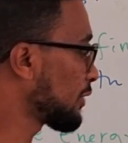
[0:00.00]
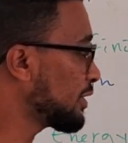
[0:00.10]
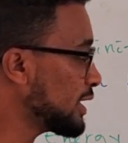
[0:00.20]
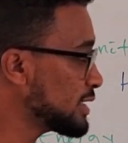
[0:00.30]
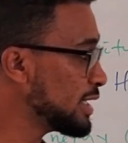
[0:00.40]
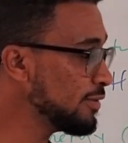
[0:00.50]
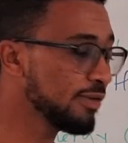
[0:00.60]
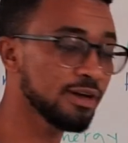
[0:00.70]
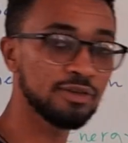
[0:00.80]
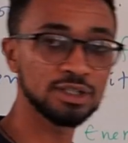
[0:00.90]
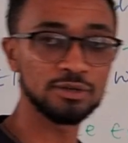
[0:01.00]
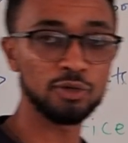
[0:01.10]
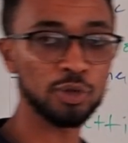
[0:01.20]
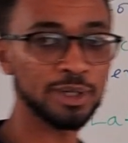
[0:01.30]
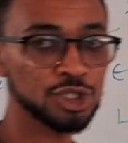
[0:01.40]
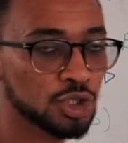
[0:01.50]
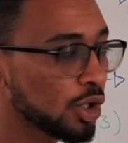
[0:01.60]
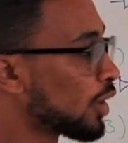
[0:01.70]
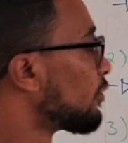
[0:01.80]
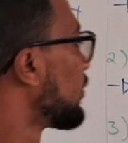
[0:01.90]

affinity favor the formation of